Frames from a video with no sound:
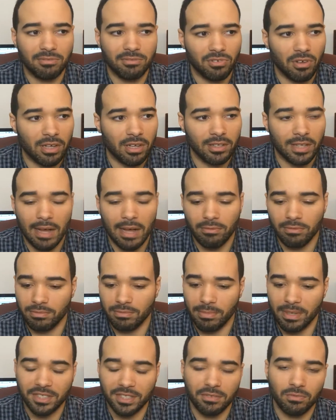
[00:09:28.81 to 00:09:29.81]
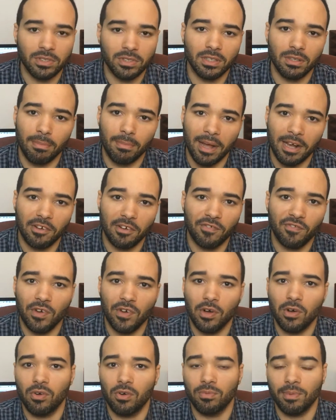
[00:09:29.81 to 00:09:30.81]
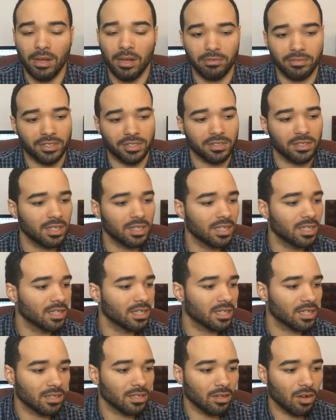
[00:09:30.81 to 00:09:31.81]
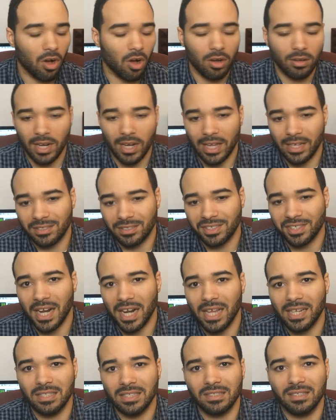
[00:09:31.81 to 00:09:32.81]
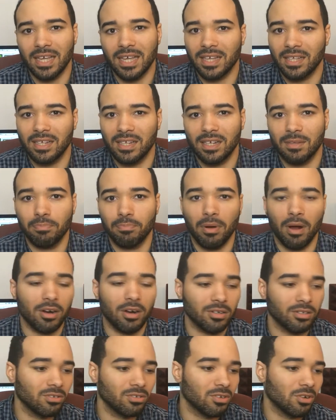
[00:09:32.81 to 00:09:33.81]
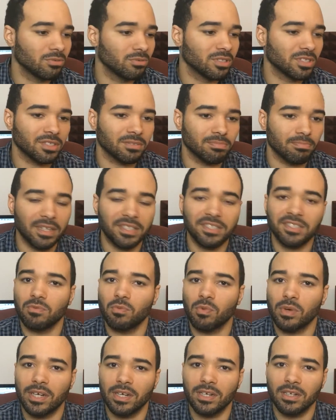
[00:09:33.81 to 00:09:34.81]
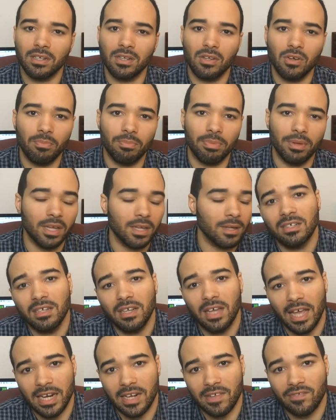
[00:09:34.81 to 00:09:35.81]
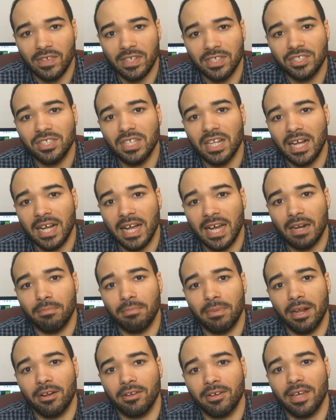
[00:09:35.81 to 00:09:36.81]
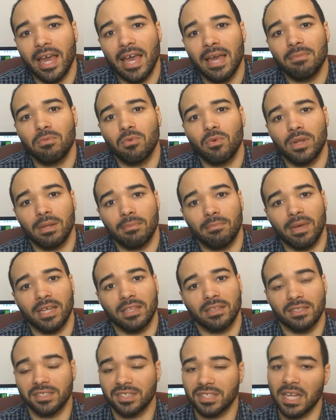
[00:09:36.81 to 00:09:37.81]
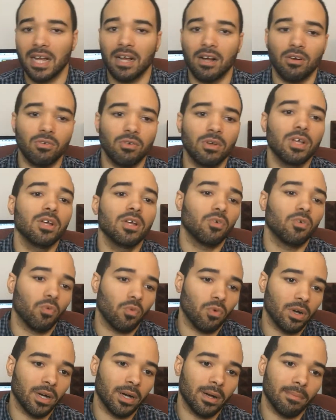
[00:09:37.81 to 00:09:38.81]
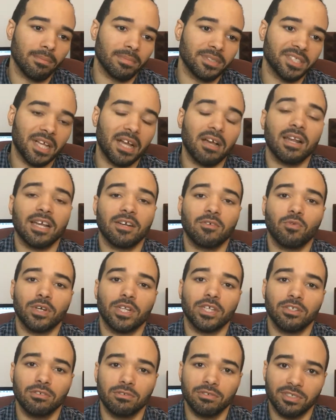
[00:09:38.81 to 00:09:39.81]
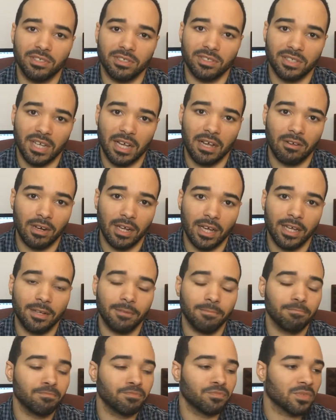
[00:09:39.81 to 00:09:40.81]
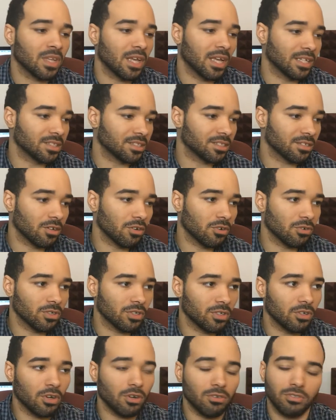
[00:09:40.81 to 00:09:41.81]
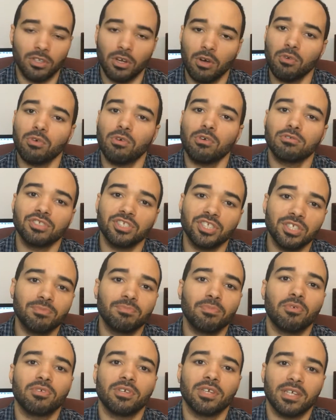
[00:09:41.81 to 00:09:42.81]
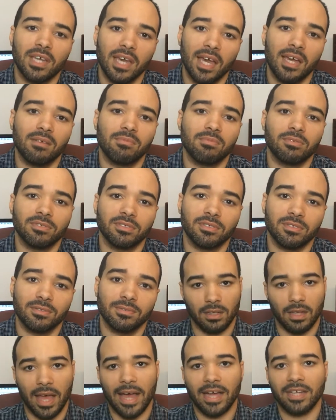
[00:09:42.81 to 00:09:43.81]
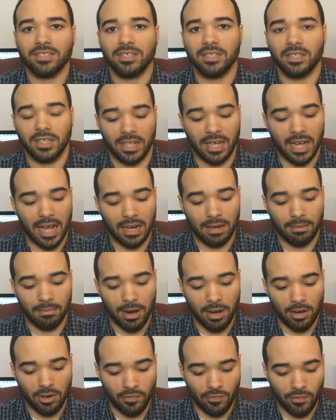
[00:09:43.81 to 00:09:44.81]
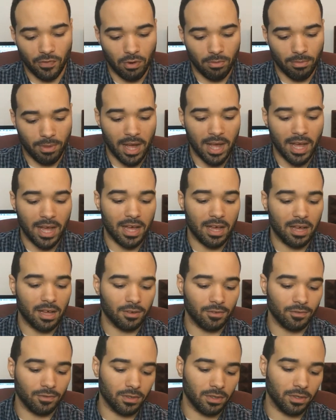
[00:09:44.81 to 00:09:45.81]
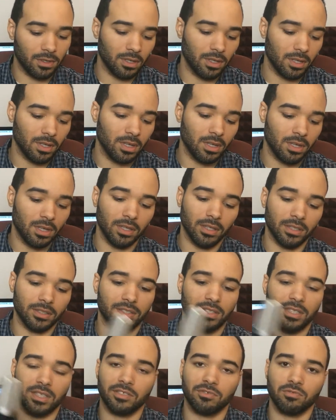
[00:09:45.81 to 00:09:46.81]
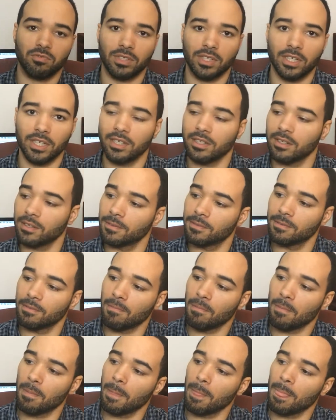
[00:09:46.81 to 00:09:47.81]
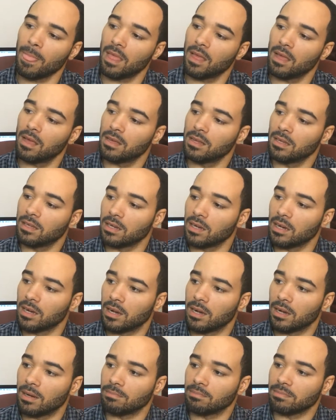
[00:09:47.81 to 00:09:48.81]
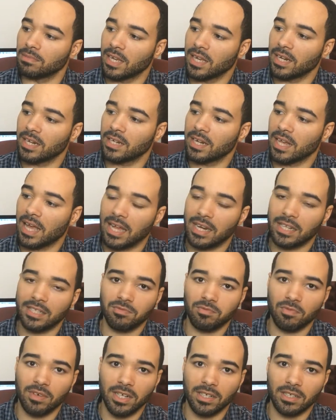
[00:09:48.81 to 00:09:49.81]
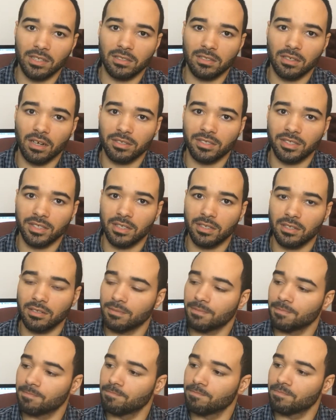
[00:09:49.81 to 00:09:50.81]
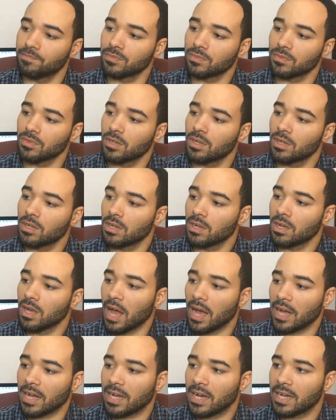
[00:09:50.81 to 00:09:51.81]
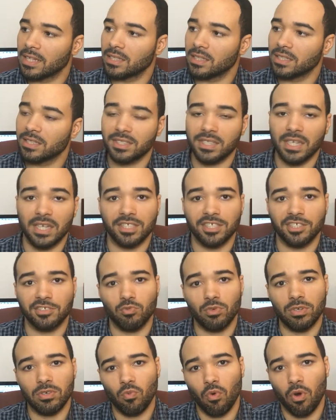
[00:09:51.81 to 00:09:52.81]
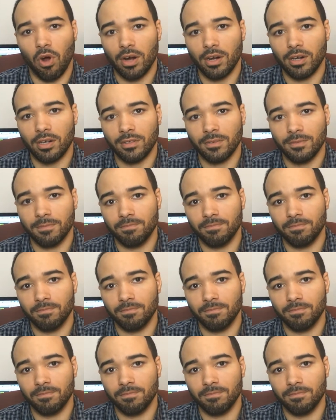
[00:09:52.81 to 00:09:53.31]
So I was messing with the microphone. I was like slightly taking it apart, just messing with it a little bit. And eventually I got a better cable, and it made the sound sound like what it used to sound like. And so, don't go cheap on your cables. Actually, the kind of microphone I have is this one here. They didn't have this one at Guitar Center. I got this at Sweetwater.